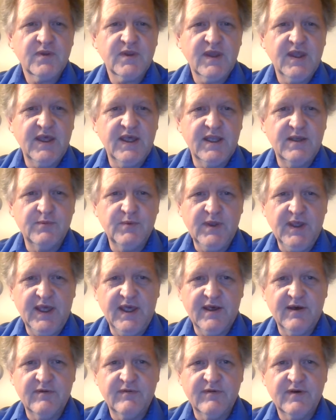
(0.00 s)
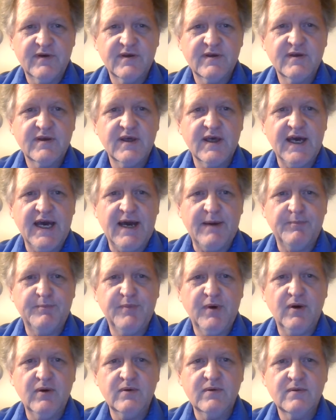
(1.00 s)
Then we have
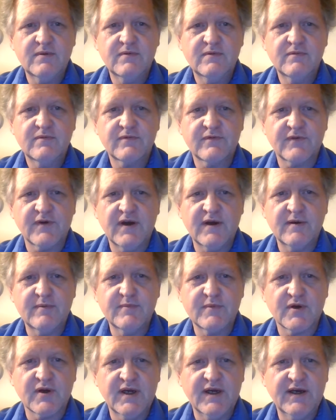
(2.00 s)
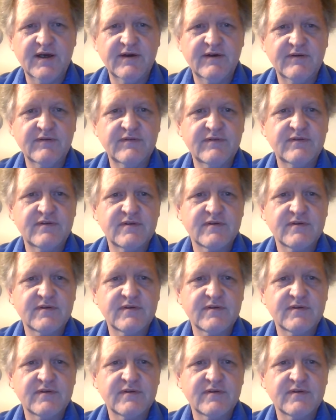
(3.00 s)
apo, from or of.